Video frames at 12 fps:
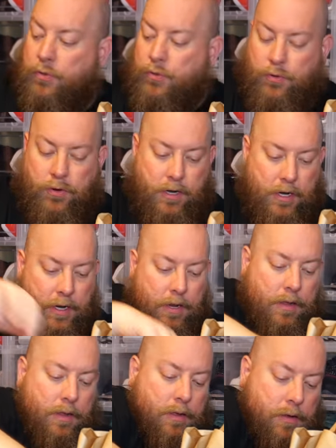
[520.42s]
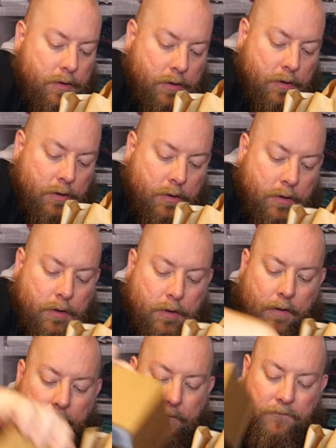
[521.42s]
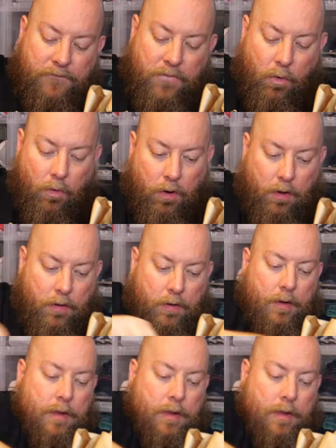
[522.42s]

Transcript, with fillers: three, four,